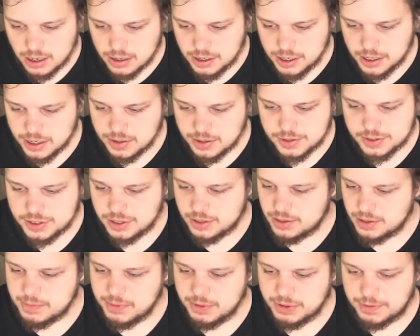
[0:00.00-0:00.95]
There's
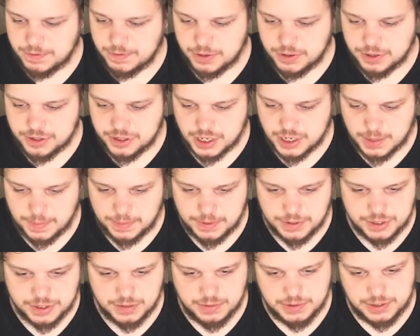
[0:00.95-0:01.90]
with Photoshop,
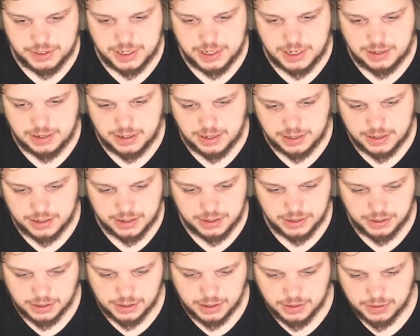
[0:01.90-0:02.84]
there's always that
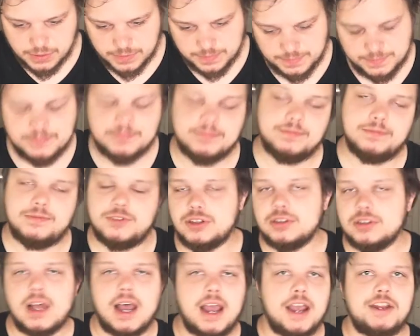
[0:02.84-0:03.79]

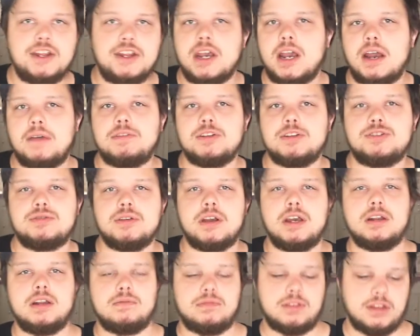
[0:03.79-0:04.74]
line you have to
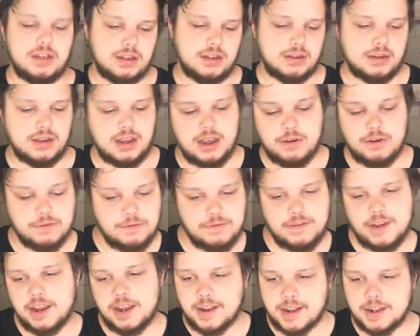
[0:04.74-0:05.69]
tread of how
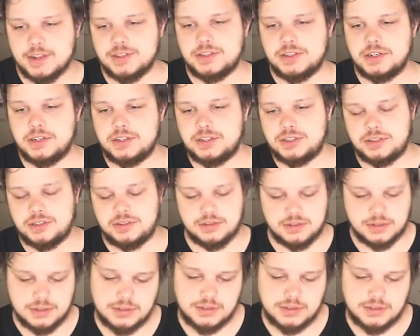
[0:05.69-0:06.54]
fake is this?